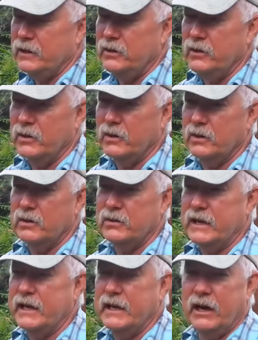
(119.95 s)
you're
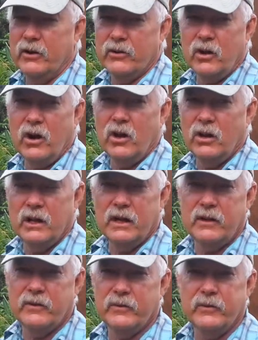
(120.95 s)
taking out all
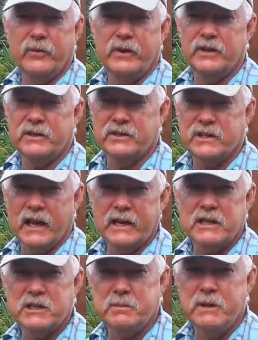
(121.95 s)
of
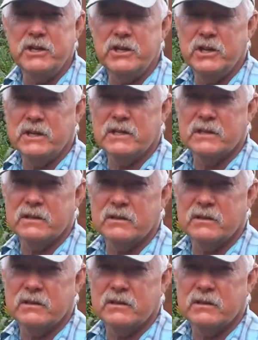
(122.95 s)
selected species.